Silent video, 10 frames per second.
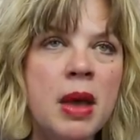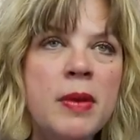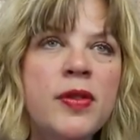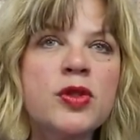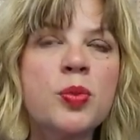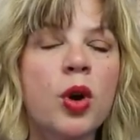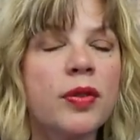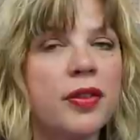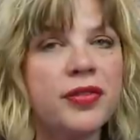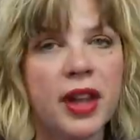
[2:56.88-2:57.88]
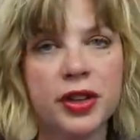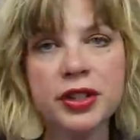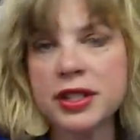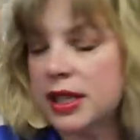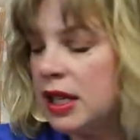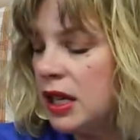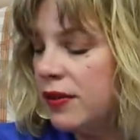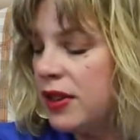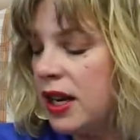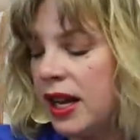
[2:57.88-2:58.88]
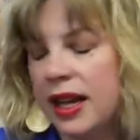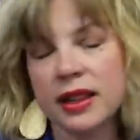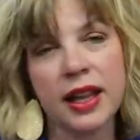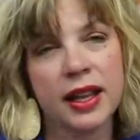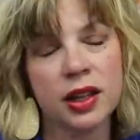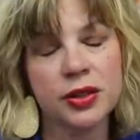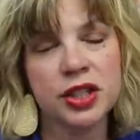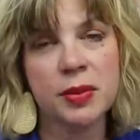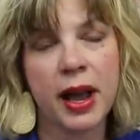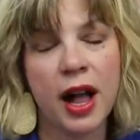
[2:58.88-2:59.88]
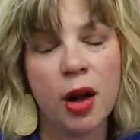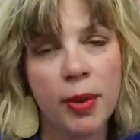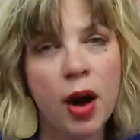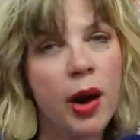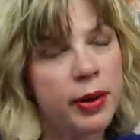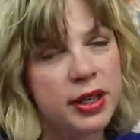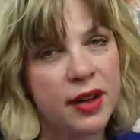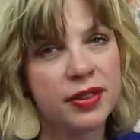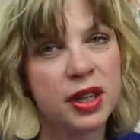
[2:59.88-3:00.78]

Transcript: maybe if it was more of a flutter sleeve that hit like close to my elbow, I would have